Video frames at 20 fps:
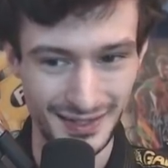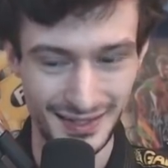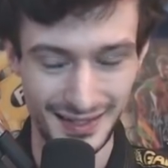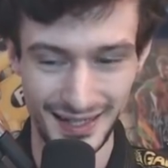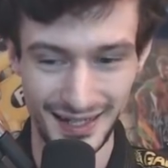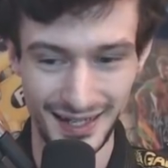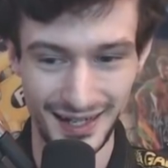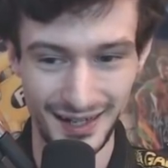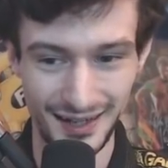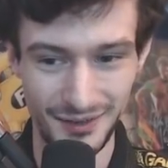
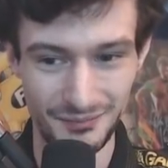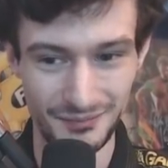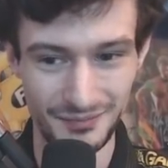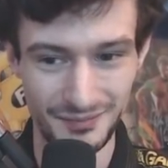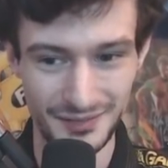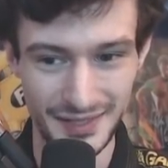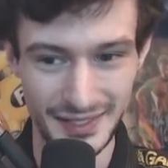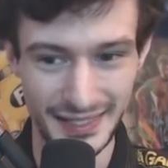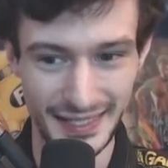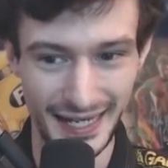
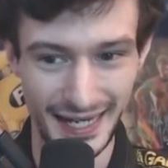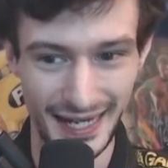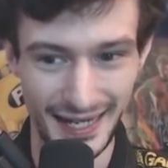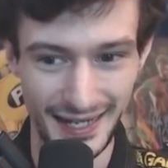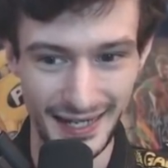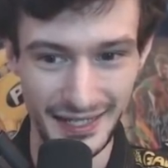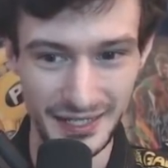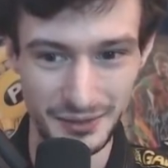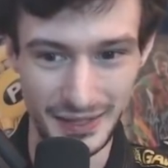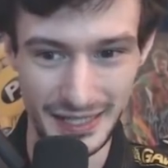Yeah,
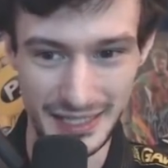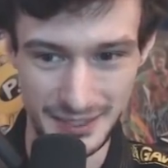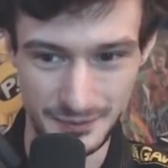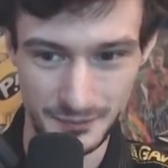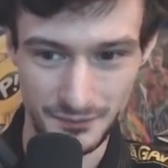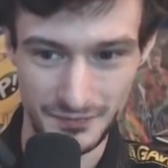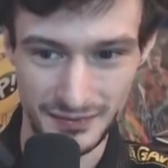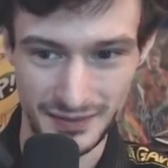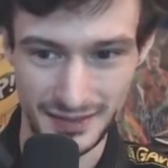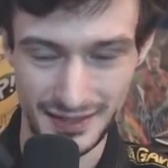anyways,
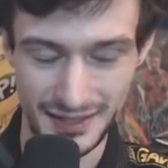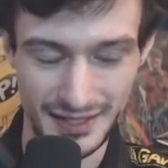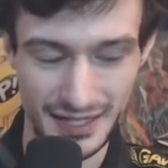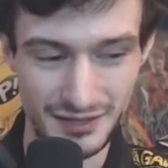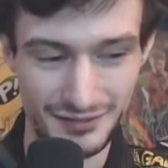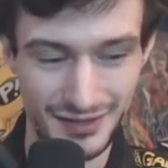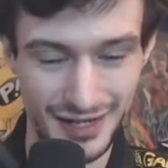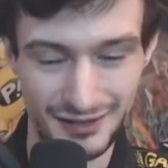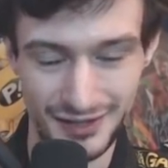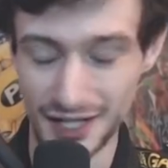kind
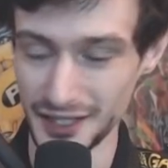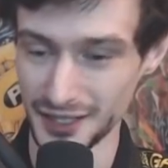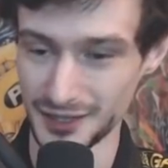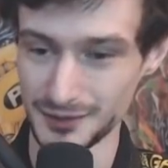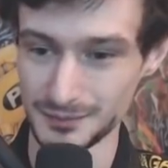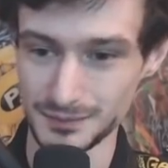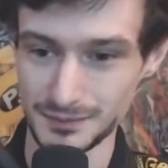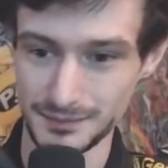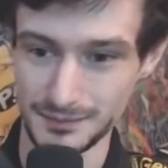of ironic.